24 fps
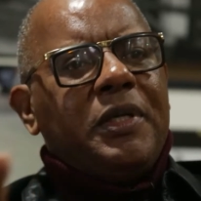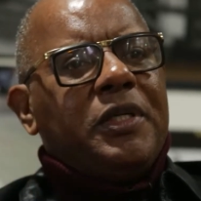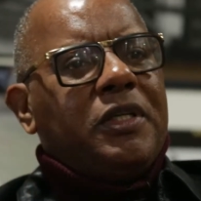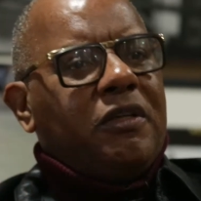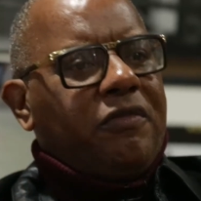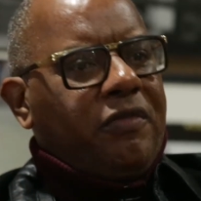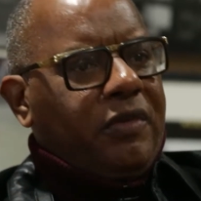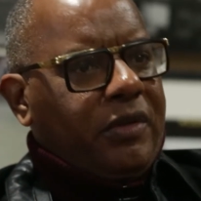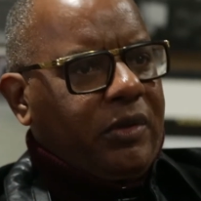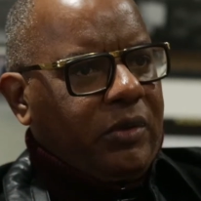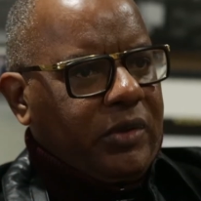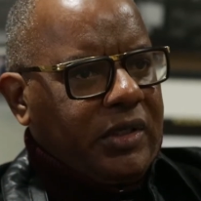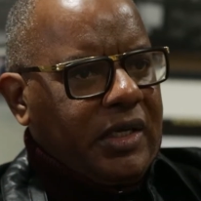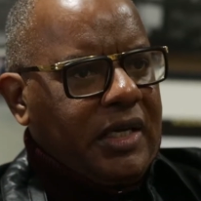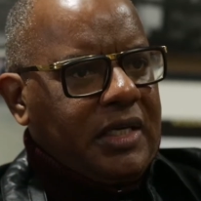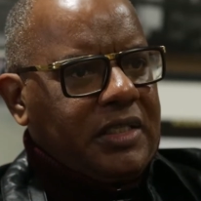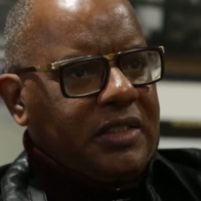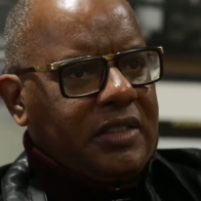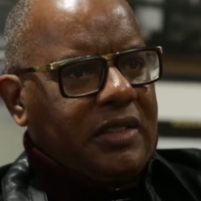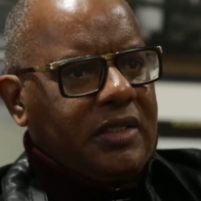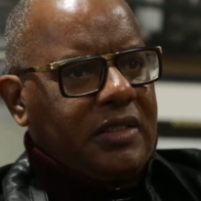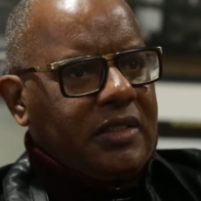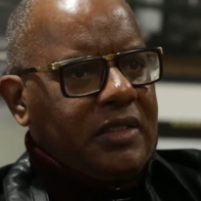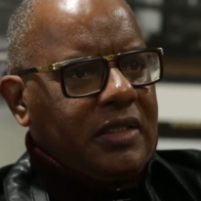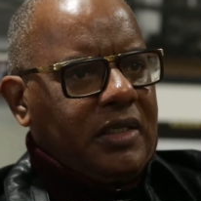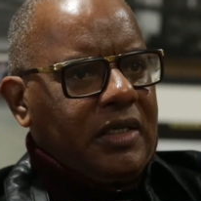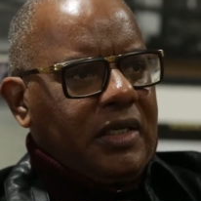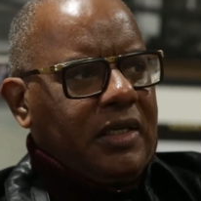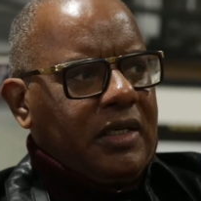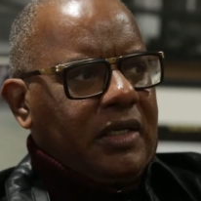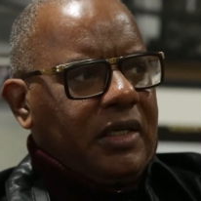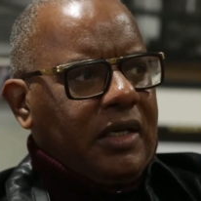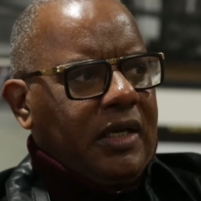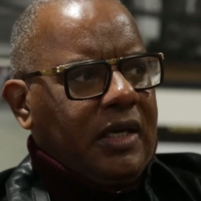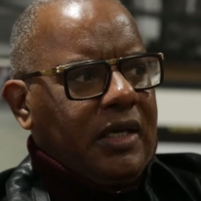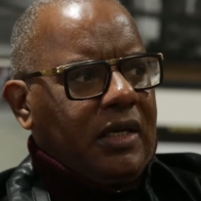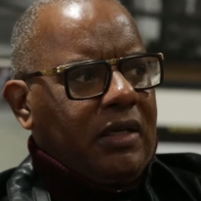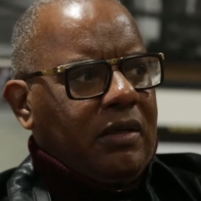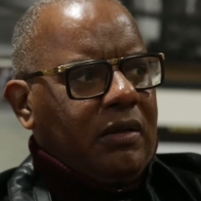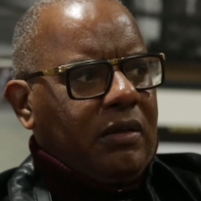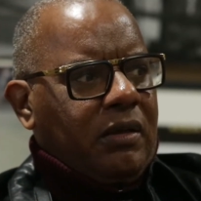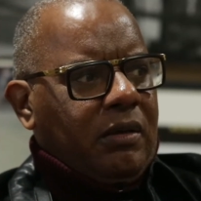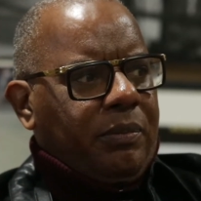me to different locations. And